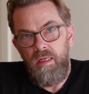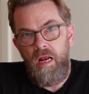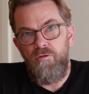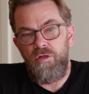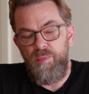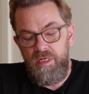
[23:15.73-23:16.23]

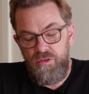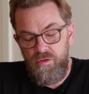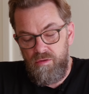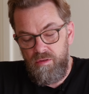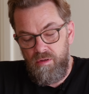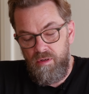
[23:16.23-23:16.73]
That was my
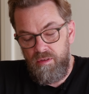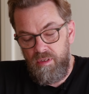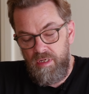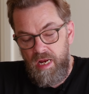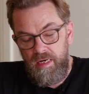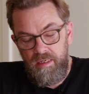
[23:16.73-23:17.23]
talk on
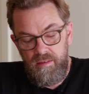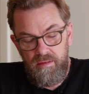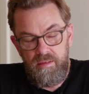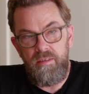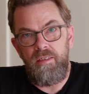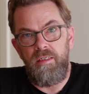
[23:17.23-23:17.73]
the
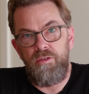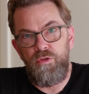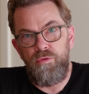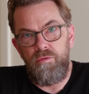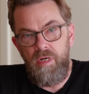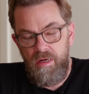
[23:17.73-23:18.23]
Leica
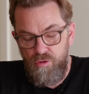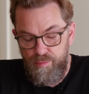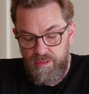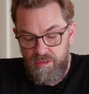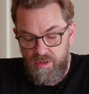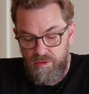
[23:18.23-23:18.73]
TL2. I hope
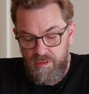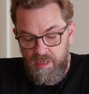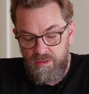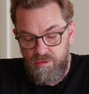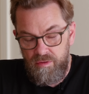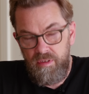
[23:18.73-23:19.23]
you
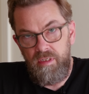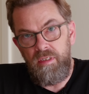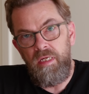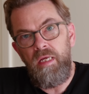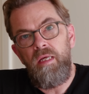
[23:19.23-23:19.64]
enjoyed it.